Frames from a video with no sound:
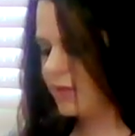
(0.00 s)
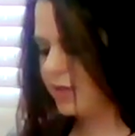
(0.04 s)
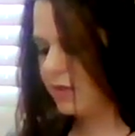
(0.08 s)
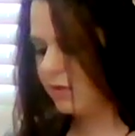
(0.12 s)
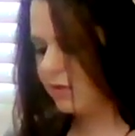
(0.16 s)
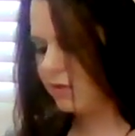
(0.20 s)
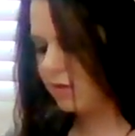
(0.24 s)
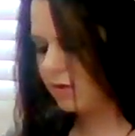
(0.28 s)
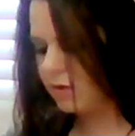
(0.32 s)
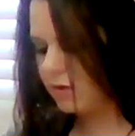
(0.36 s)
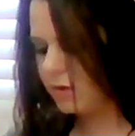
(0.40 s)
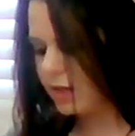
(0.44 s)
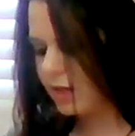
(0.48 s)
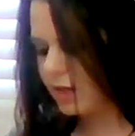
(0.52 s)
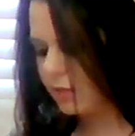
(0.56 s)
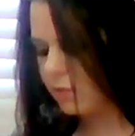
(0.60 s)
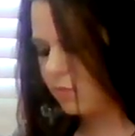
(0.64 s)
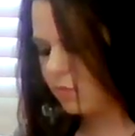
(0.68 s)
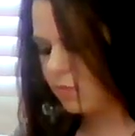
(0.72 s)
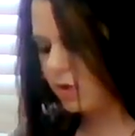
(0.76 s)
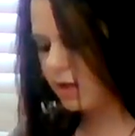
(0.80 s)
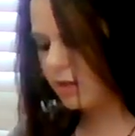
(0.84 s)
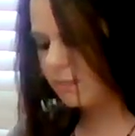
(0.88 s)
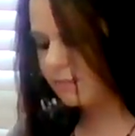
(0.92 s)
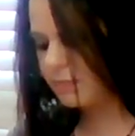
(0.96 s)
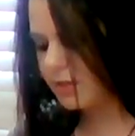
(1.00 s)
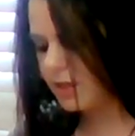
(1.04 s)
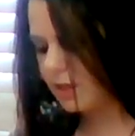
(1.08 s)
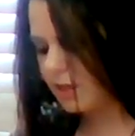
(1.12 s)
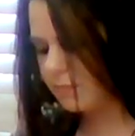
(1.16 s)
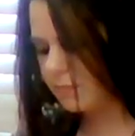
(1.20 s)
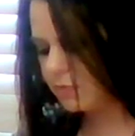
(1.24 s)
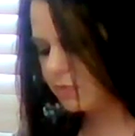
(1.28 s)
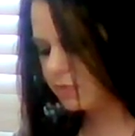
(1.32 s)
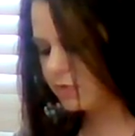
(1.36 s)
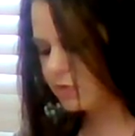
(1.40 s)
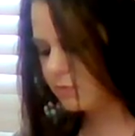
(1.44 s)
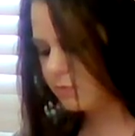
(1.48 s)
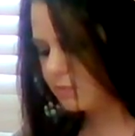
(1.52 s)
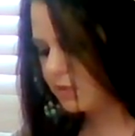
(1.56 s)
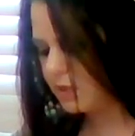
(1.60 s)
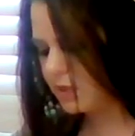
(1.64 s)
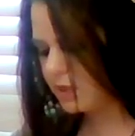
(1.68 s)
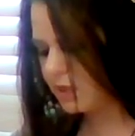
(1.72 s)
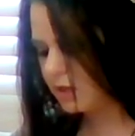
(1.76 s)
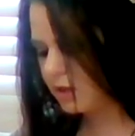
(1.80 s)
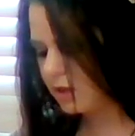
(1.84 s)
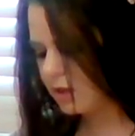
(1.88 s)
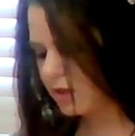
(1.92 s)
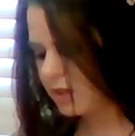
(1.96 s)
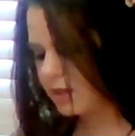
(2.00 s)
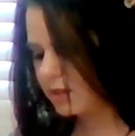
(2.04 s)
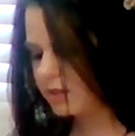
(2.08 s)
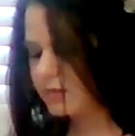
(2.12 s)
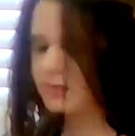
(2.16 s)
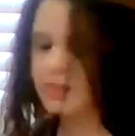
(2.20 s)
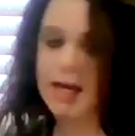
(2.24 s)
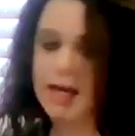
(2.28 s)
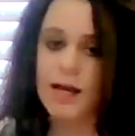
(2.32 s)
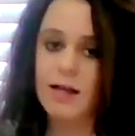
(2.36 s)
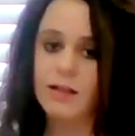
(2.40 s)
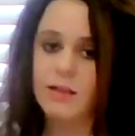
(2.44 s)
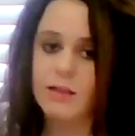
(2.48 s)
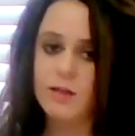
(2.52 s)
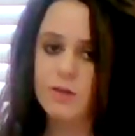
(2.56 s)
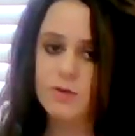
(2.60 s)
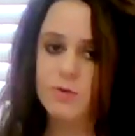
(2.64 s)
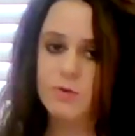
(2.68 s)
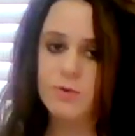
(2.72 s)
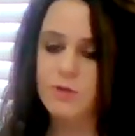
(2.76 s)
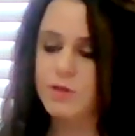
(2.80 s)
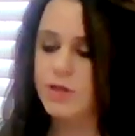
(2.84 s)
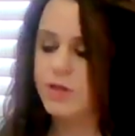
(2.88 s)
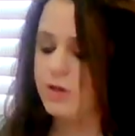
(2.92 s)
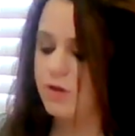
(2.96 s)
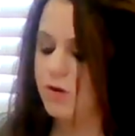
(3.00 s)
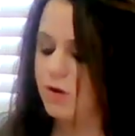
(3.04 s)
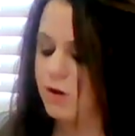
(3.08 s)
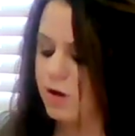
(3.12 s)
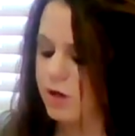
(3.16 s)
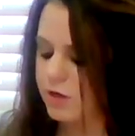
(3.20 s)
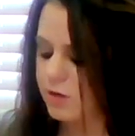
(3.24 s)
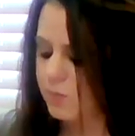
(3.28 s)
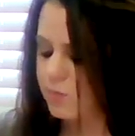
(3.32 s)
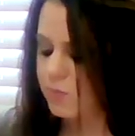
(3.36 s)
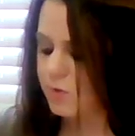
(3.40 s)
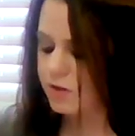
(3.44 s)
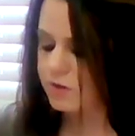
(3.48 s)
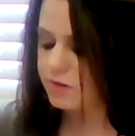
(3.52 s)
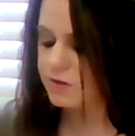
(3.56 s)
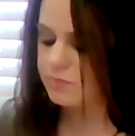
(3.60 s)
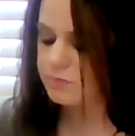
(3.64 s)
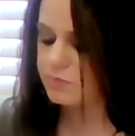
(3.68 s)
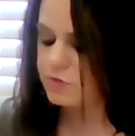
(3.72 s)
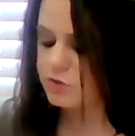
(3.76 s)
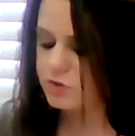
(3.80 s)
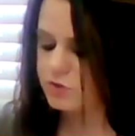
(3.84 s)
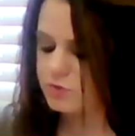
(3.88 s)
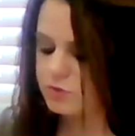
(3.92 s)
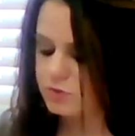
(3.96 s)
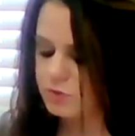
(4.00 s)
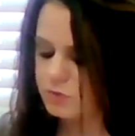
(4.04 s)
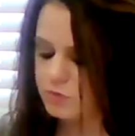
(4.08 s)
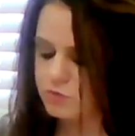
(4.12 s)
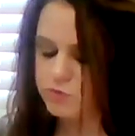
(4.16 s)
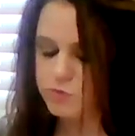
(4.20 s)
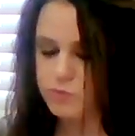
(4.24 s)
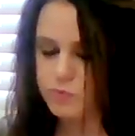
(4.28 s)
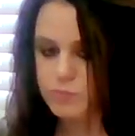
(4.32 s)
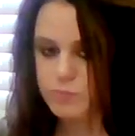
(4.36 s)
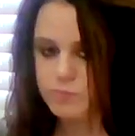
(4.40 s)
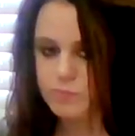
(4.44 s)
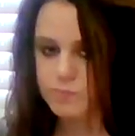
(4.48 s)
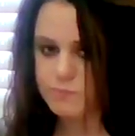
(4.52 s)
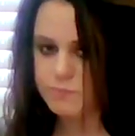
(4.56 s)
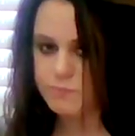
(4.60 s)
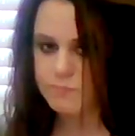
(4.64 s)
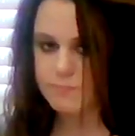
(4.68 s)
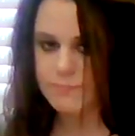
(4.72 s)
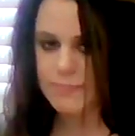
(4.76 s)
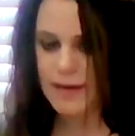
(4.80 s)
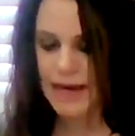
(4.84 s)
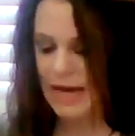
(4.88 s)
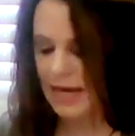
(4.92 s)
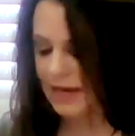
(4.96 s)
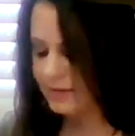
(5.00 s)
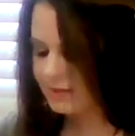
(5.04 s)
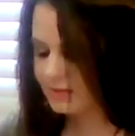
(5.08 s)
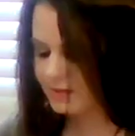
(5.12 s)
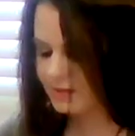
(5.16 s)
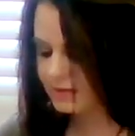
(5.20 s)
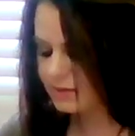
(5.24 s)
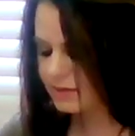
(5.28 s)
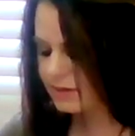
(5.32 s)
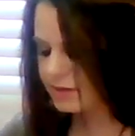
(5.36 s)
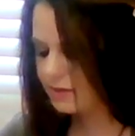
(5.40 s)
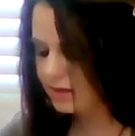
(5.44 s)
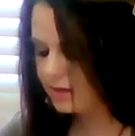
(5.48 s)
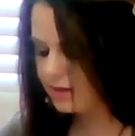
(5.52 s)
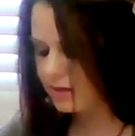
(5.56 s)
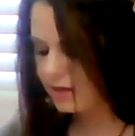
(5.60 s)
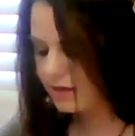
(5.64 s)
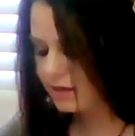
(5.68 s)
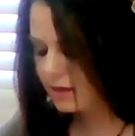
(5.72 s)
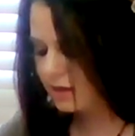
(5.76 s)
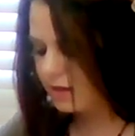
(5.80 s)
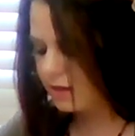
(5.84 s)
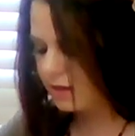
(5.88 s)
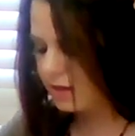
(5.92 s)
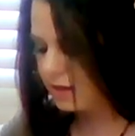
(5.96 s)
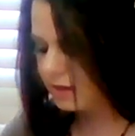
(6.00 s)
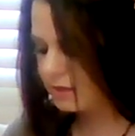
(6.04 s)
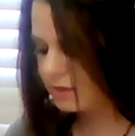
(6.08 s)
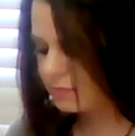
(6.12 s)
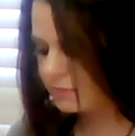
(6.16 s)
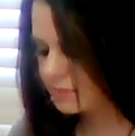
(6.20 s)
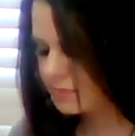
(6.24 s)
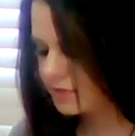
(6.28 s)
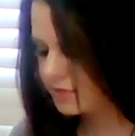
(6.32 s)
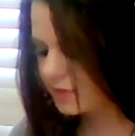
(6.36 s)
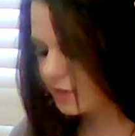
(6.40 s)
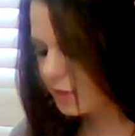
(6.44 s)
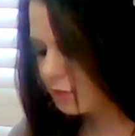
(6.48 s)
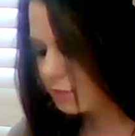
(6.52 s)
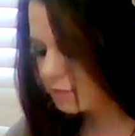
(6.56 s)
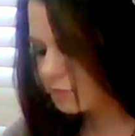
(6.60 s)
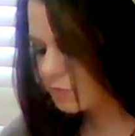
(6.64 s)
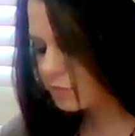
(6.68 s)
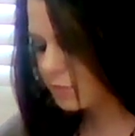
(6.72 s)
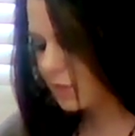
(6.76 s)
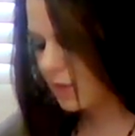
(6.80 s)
they are, and I want people to be exactly who they are. I don't want them to mask themselves